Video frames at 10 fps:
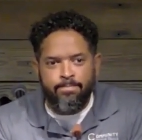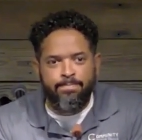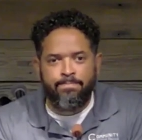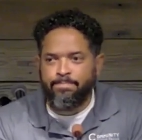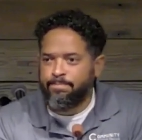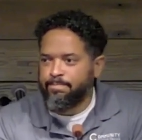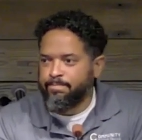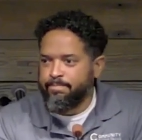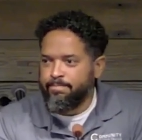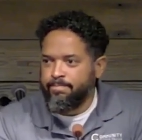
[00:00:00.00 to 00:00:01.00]

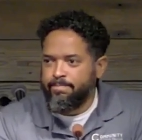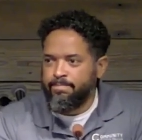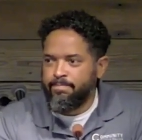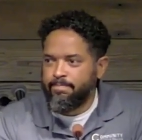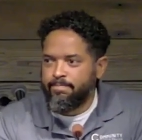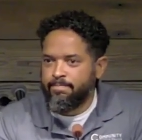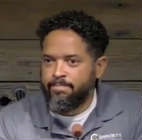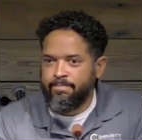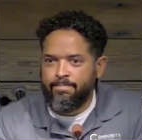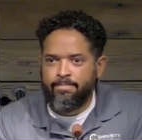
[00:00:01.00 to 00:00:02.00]

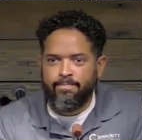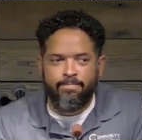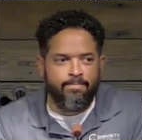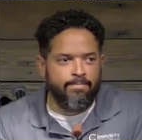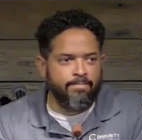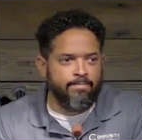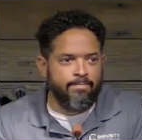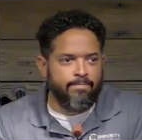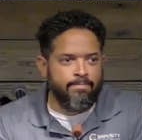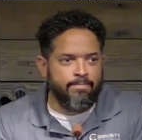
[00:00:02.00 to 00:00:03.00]

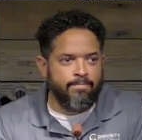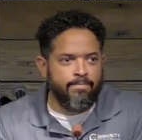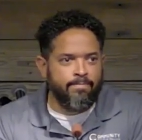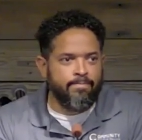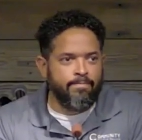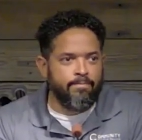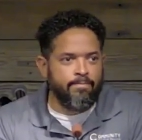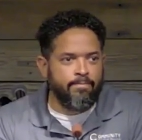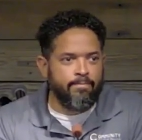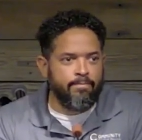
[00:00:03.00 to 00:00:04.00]

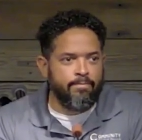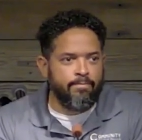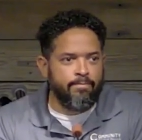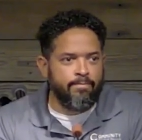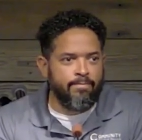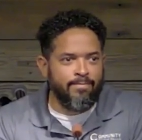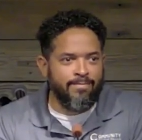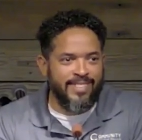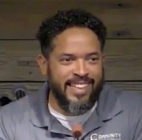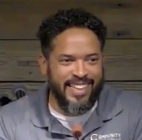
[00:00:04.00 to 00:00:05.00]

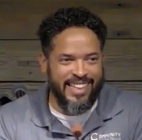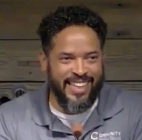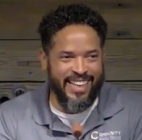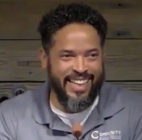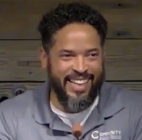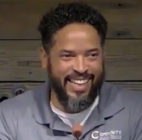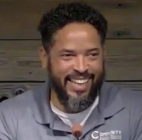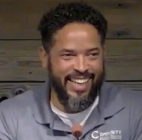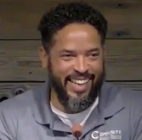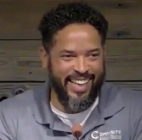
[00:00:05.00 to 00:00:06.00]

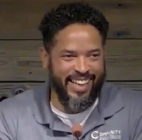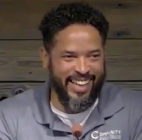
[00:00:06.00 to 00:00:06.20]
(silence)